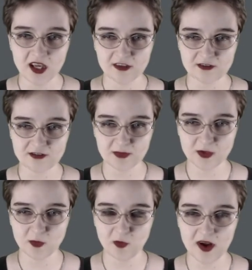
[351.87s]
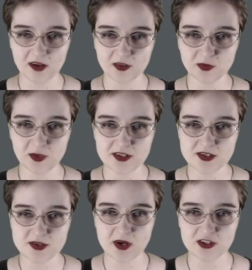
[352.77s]
and from the wild
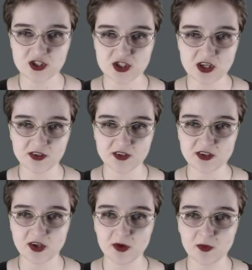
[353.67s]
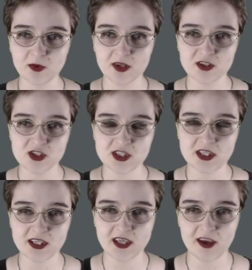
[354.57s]
ones who had sheltered her when
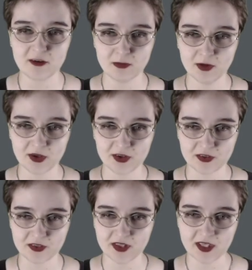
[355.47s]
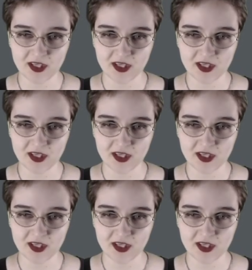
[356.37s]
she gave birth.